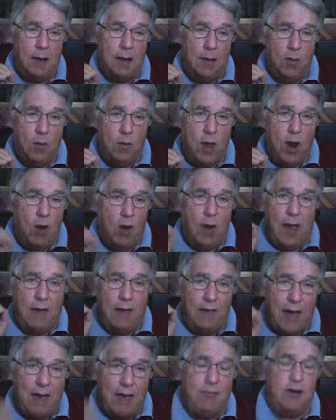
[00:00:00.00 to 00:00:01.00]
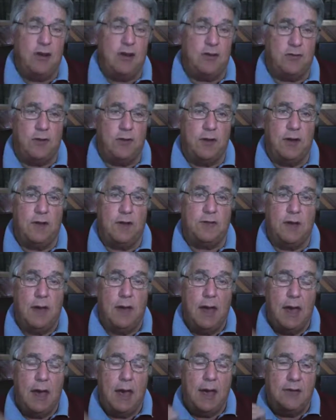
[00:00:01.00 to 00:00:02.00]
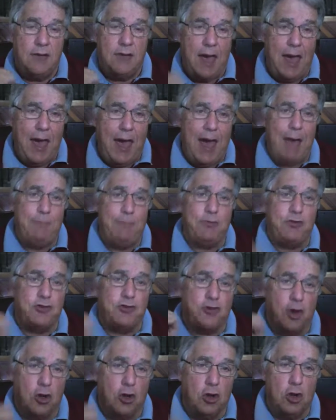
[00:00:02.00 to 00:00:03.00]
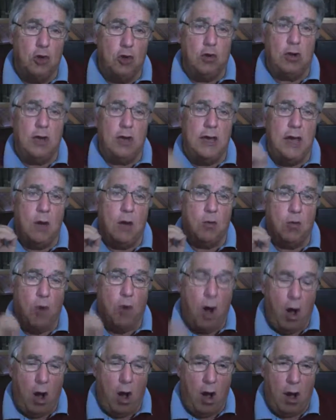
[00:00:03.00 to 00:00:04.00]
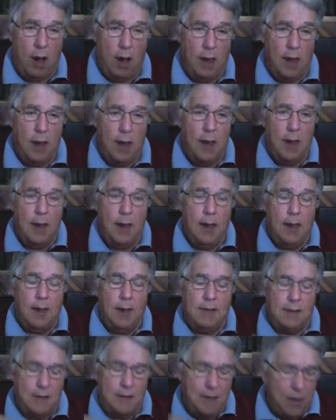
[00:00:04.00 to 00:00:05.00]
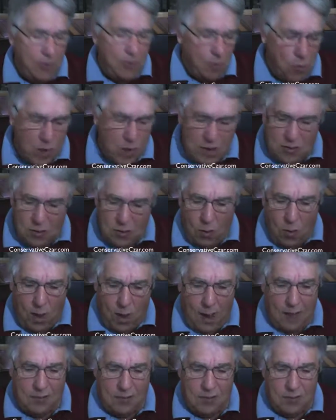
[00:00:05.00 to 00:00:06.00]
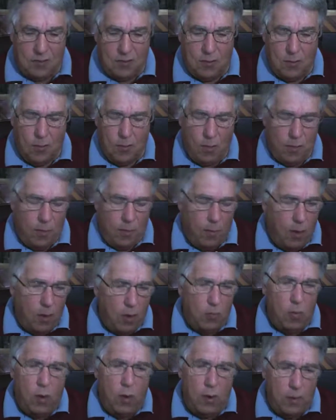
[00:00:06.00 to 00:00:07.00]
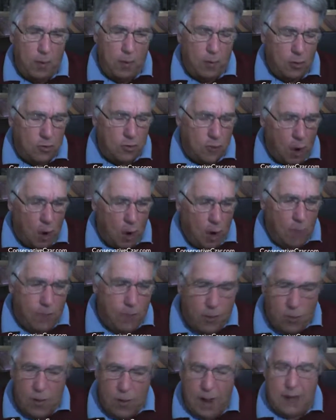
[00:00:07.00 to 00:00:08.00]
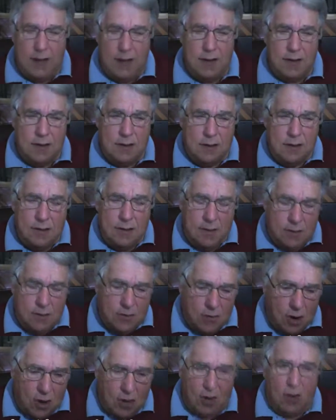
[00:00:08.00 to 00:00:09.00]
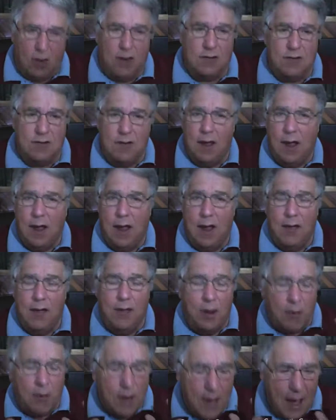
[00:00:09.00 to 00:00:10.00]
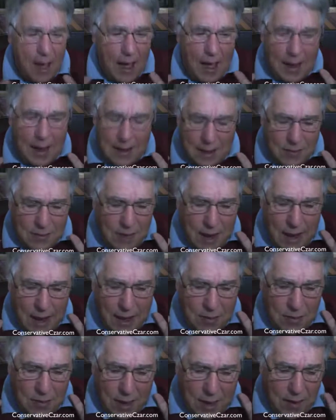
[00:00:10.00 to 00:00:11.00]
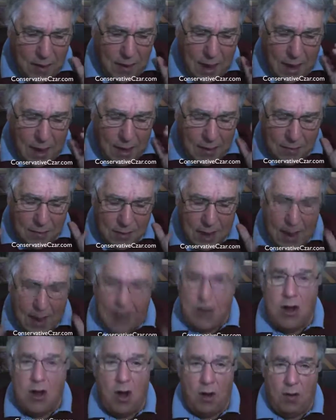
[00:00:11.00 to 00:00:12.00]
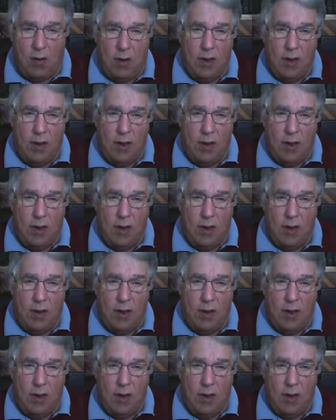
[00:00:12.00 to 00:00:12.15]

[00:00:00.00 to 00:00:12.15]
we don't have evidence for this is absolutely wrong. It's another reason why she's the most overrated journalist that I know.